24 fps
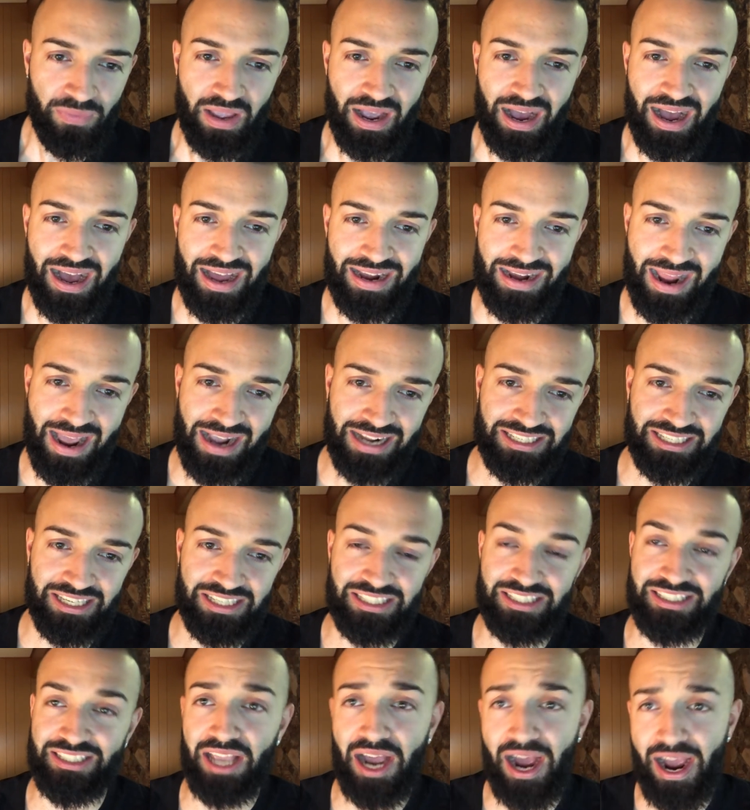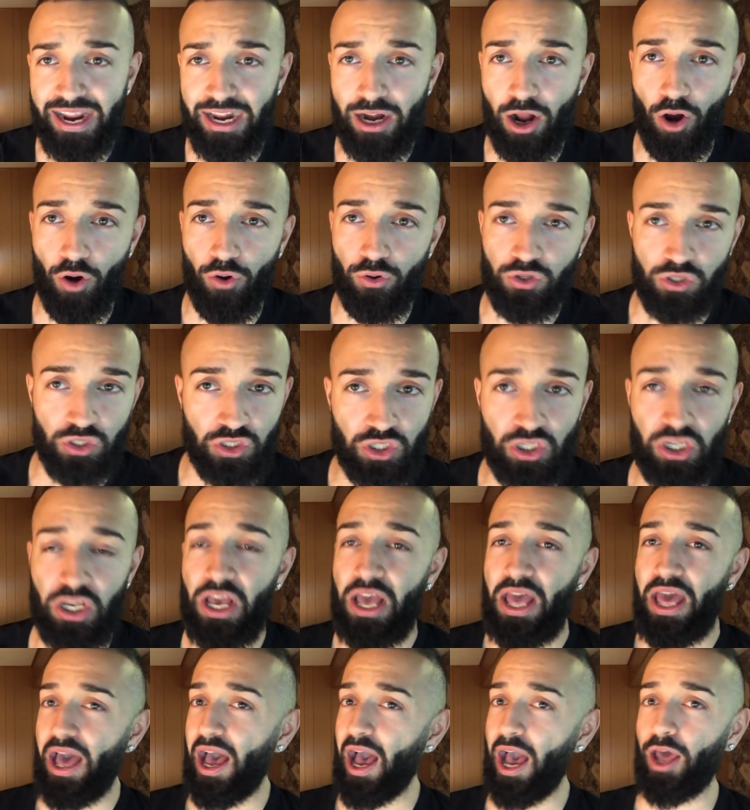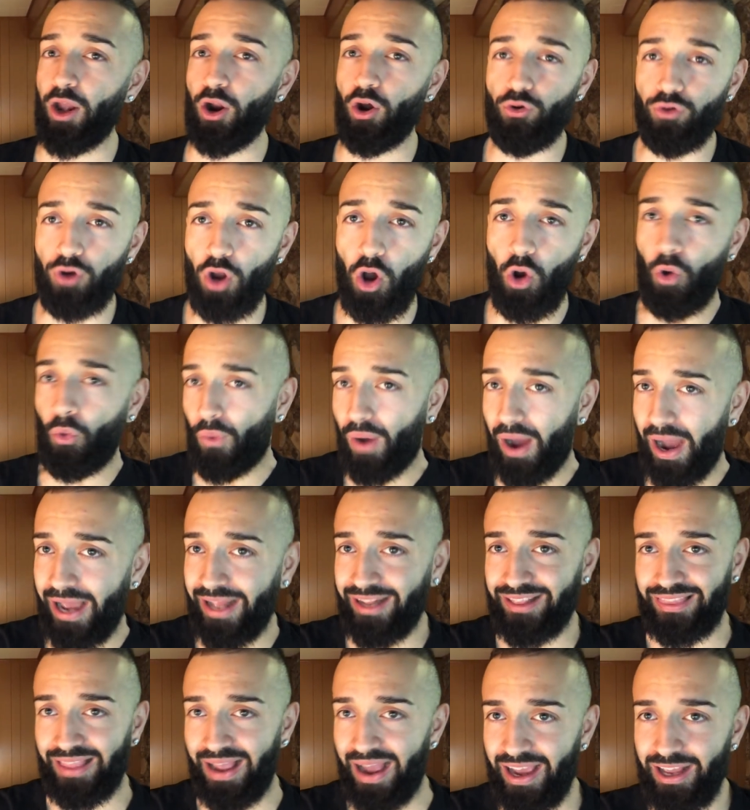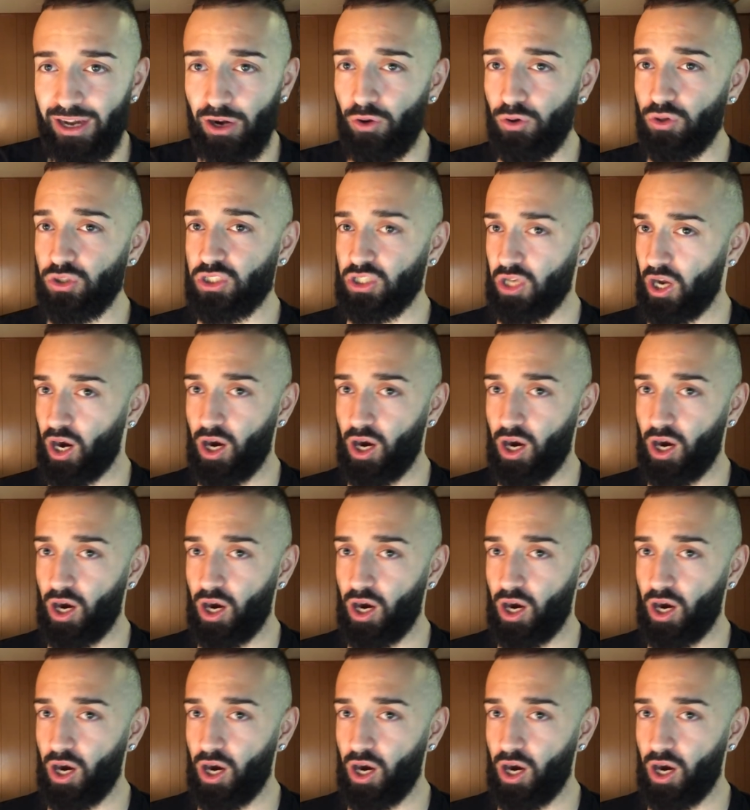Uh, next is Dinos. I don't know why dinos